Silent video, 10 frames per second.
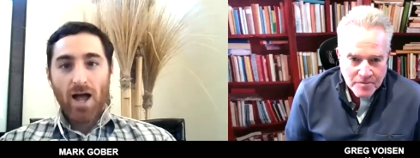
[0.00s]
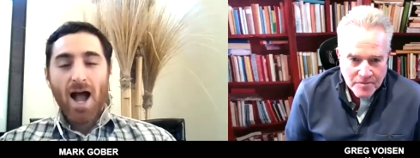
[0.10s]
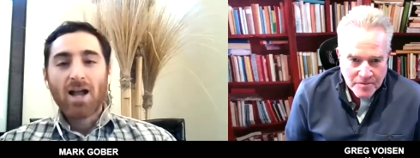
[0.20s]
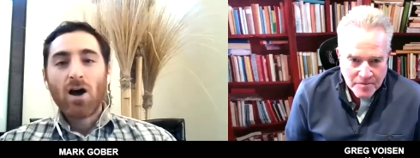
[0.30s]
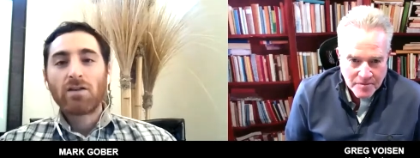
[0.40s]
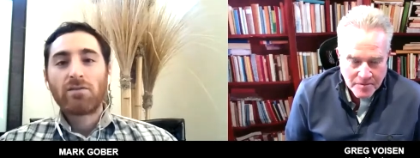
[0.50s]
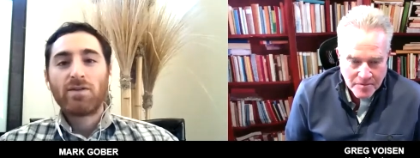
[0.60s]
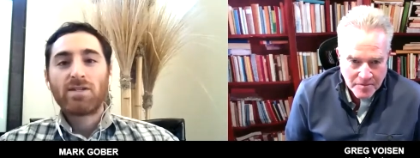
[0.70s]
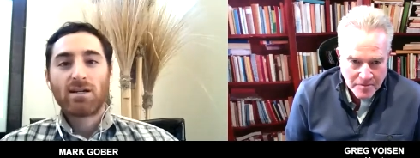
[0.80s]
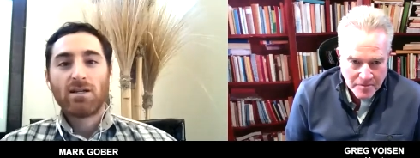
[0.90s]
Speaker 1: I call it
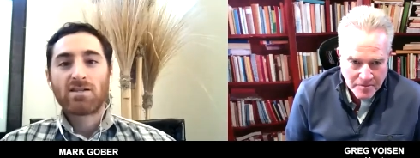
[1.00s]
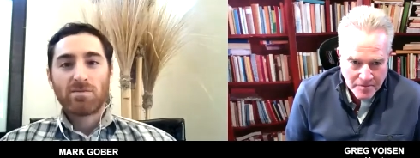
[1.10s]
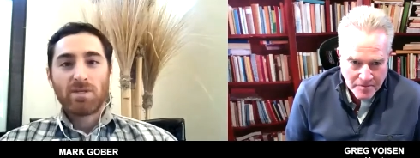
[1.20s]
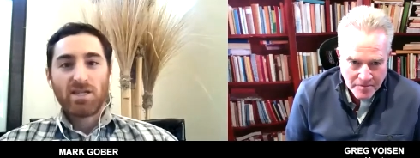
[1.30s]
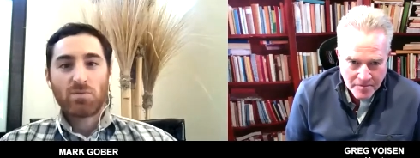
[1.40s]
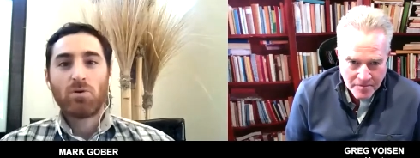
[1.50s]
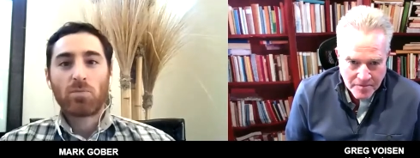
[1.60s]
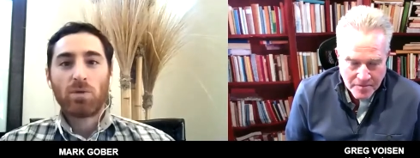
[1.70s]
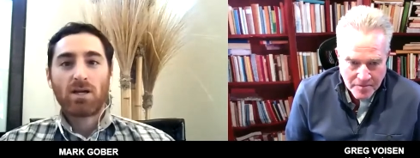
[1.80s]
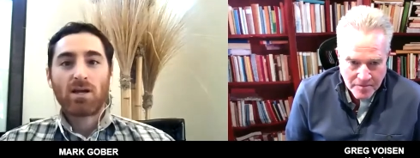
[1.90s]
physicalism in this book
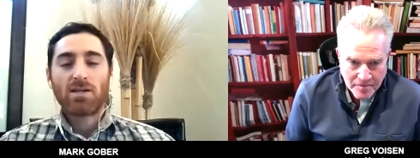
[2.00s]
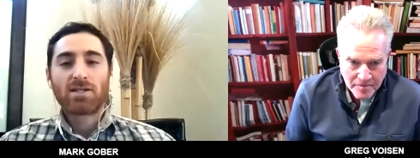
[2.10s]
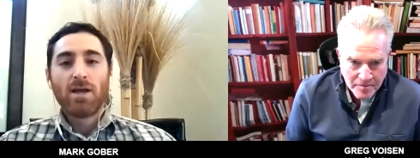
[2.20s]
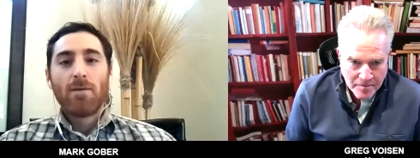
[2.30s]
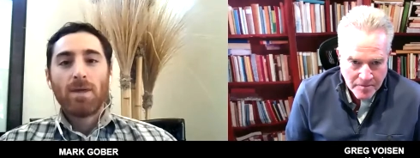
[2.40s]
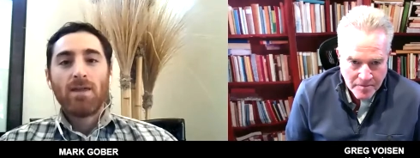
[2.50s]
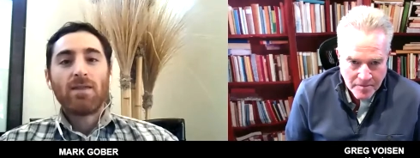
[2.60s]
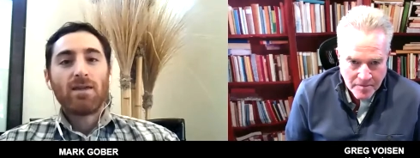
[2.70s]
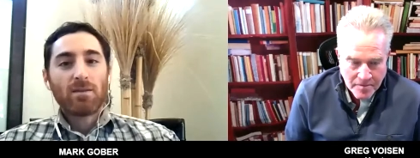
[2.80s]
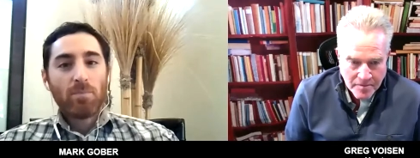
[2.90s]
because in the,
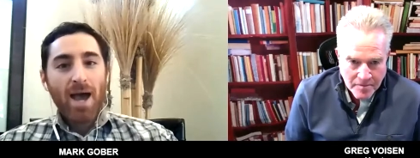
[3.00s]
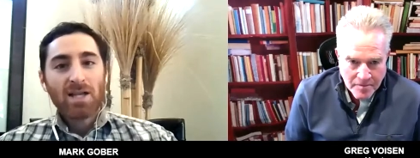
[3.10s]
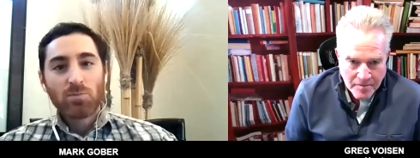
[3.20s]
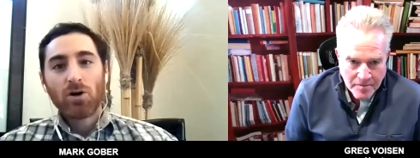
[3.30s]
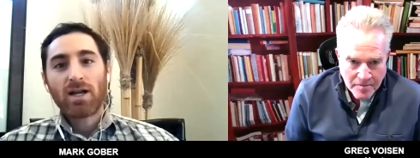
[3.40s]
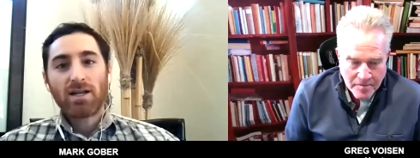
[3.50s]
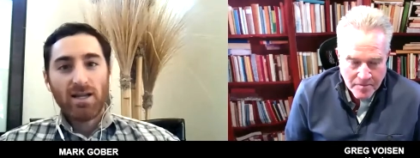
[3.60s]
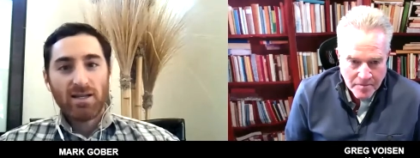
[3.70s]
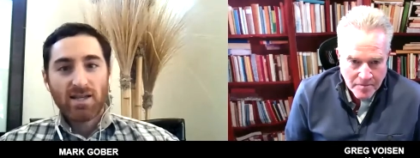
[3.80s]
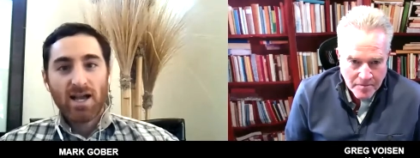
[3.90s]
in the past book and
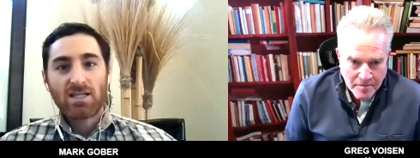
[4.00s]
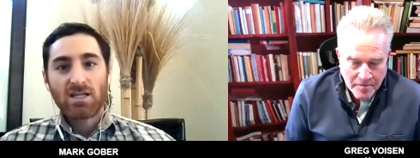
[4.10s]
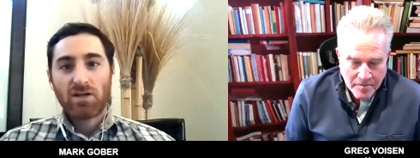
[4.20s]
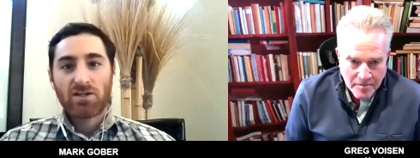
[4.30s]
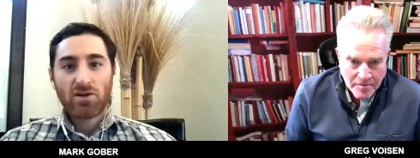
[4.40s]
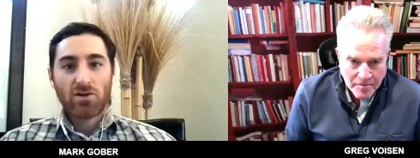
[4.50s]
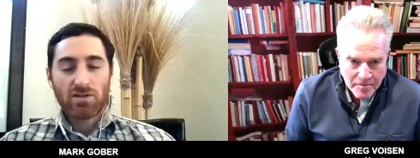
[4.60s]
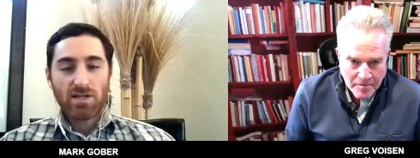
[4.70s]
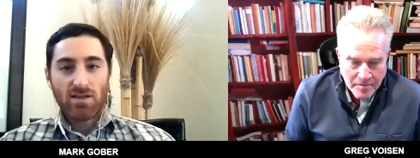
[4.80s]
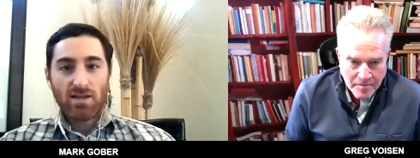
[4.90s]
in scientific
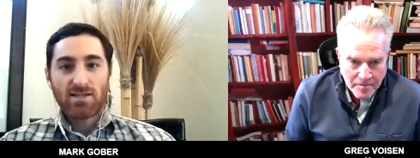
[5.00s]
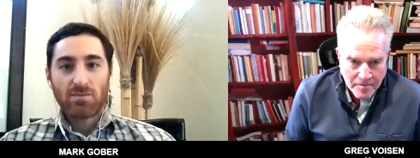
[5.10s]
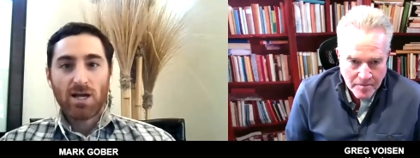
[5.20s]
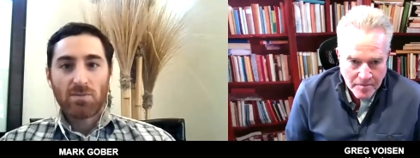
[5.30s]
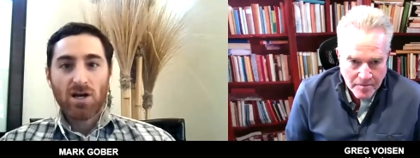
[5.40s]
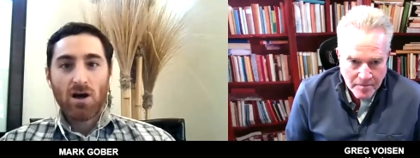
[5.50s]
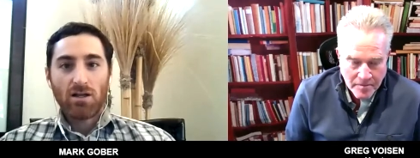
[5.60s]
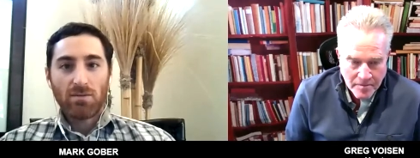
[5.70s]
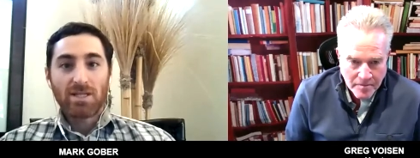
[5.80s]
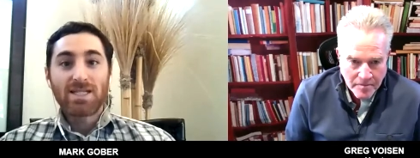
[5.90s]
circles that they sometimes call
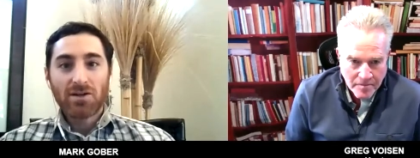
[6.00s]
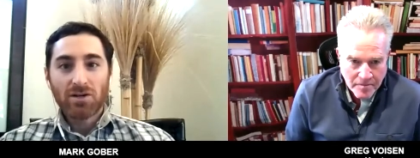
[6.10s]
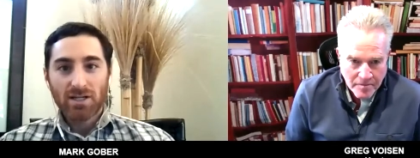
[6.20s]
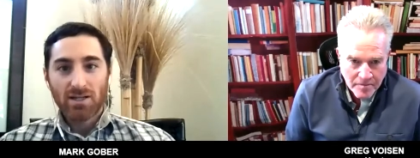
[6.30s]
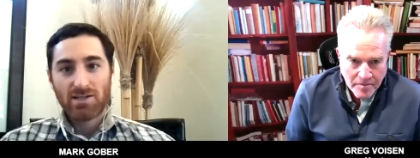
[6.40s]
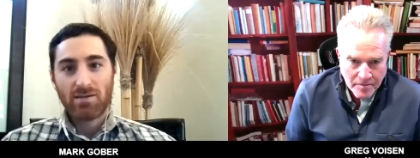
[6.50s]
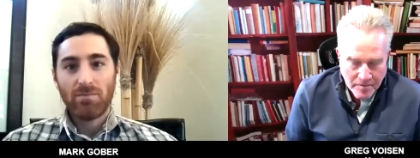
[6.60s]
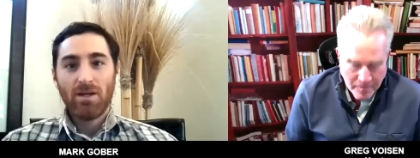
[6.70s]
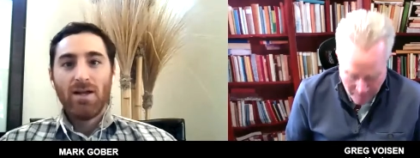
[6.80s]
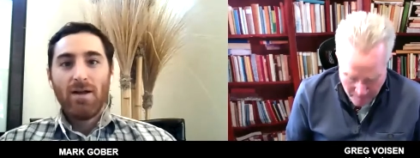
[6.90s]
it materialism,
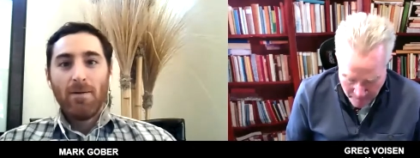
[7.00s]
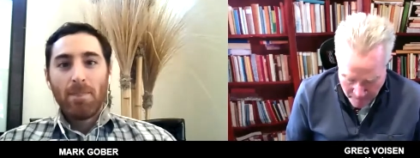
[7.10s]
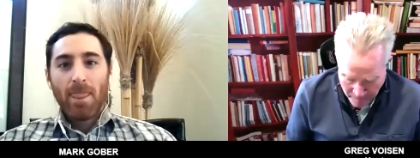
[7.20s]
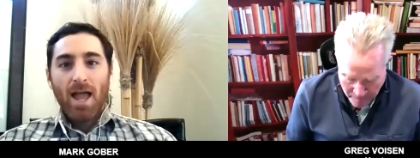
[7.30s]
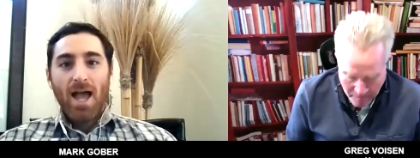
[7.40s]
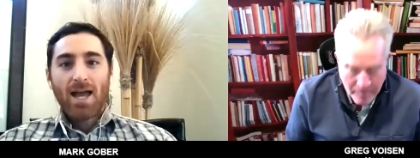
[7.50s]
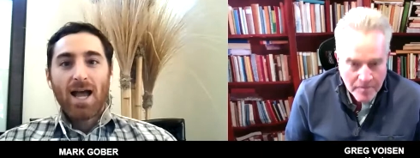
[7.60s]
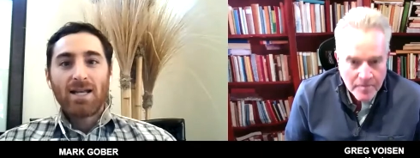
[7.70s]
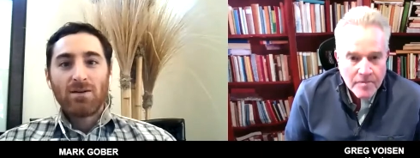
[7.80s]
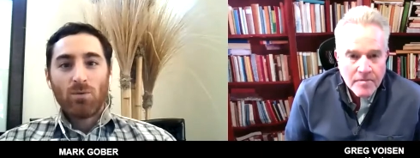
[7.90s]
mm-hmm. and
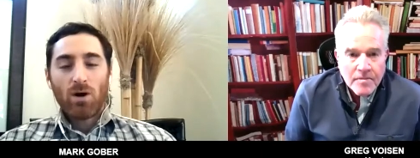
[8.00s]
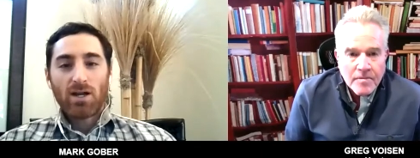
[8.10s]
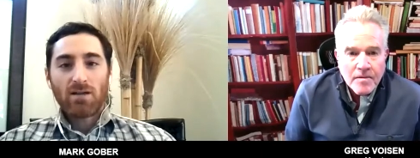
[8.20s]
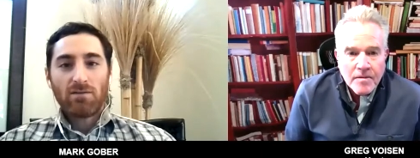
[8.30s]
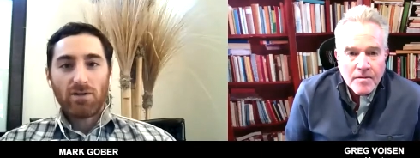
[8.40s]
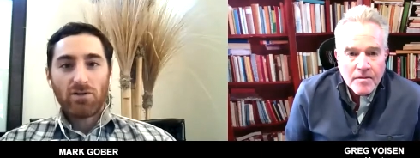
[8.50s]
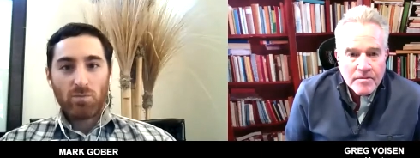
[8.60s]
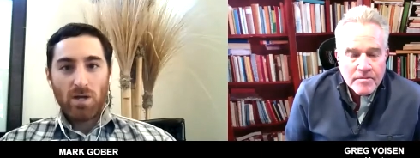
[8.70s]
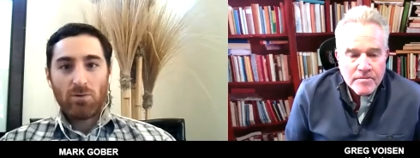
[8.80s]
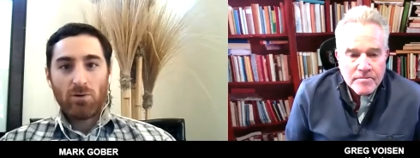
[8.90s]
I didn't want to confuse
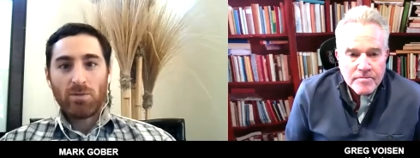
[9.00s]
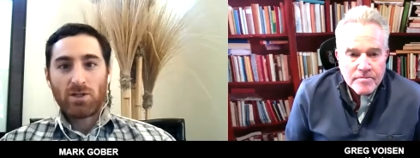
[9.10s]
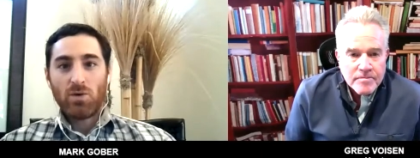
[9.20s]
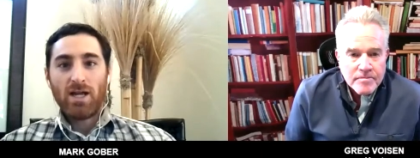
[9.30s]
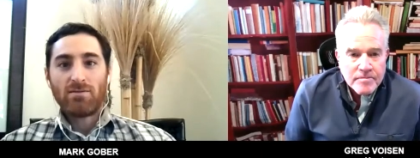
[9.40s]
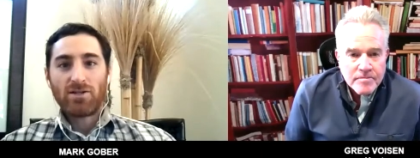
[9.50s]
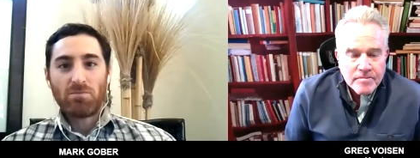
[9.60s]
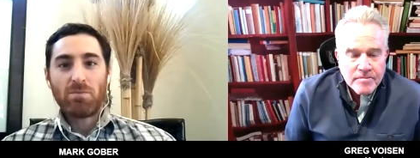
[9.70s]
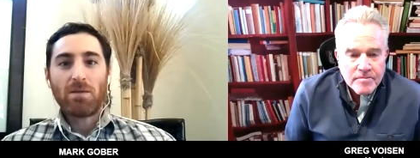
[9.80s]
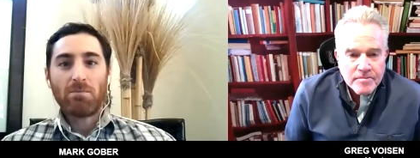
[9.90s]
people between
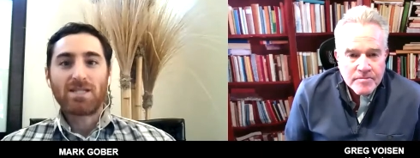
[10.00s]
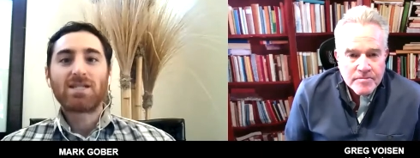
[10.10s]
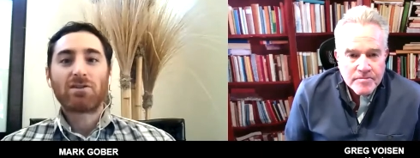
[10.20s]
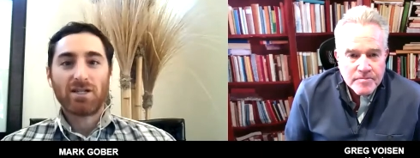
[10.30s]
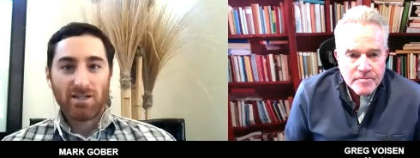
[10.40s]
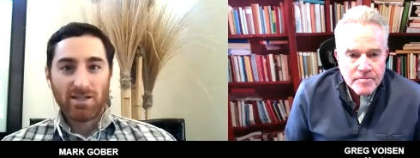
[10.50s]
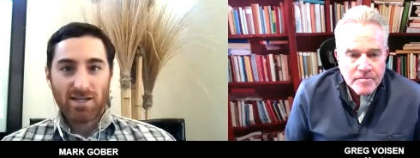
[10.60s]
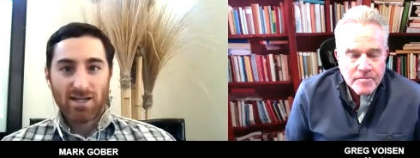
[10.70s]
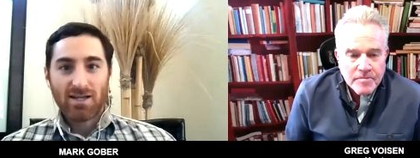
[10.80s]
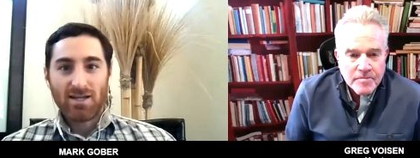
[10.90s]
just being
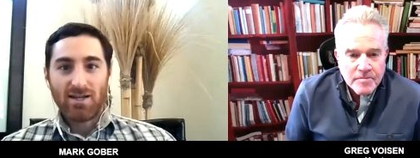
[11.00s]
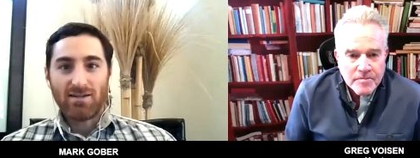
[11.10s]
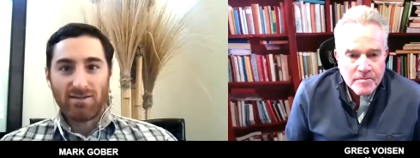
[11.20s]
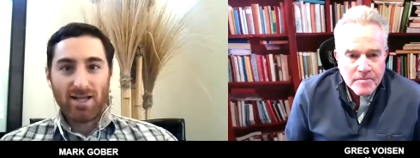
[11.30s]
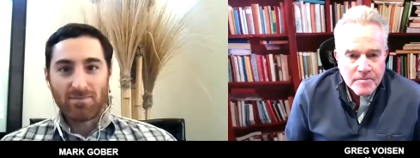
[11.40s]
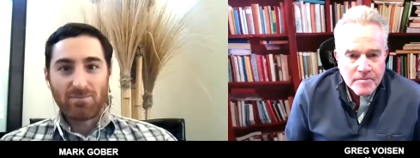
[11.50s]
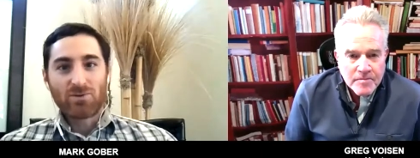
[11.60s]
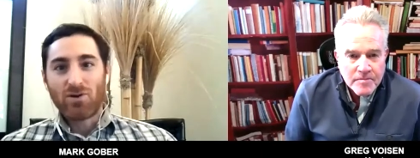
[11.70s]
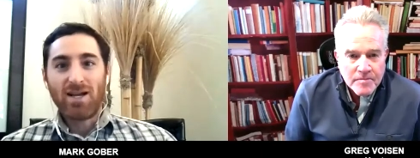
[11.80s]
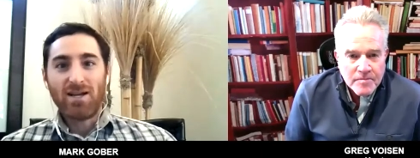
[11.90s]
materialistic and a like
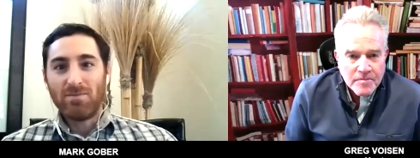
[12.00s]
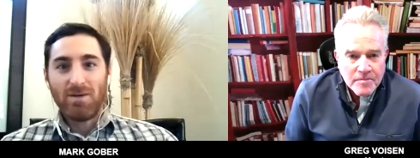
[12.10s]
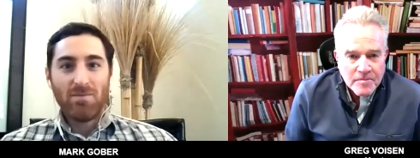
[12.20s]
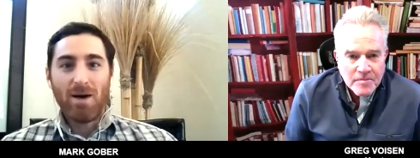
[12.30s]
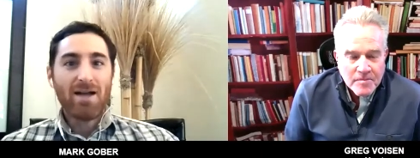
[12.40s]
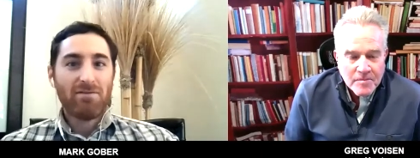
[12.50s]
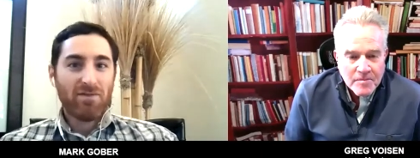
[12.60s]
trying to uh, buy a